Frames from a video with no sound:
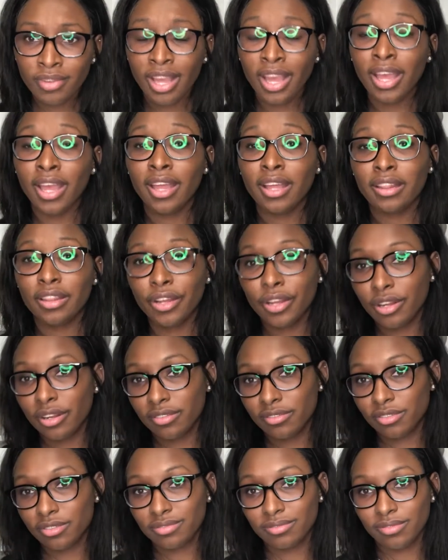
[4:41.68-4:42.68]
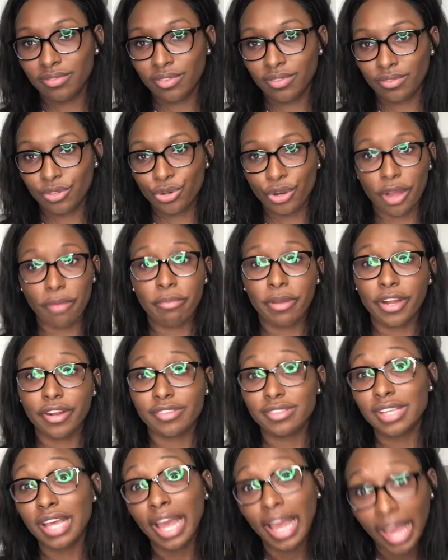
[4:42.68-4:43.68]
And their
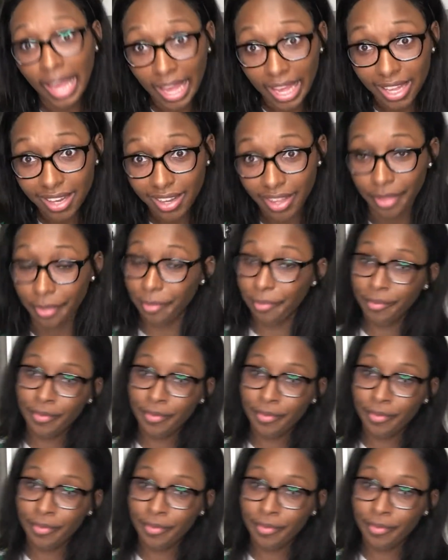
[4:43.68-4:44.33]
grandparents hate him.